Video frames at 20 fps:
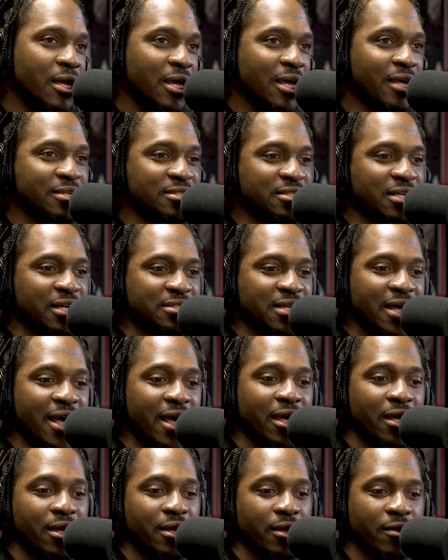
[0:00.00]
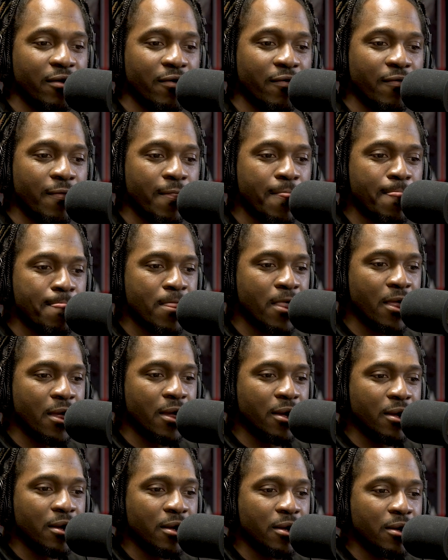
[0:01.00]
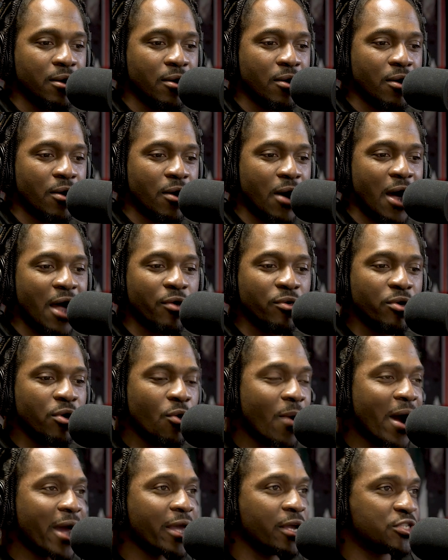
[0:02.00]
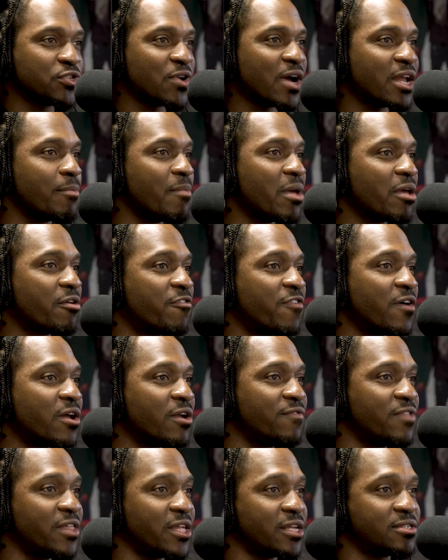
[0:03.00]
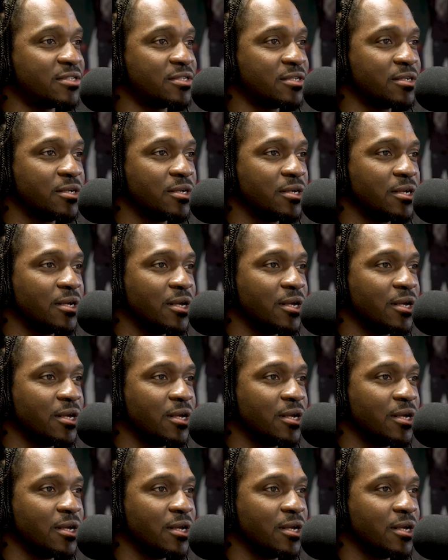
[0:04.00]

He says, "Hey, I don't know why you're trying to make fun of this.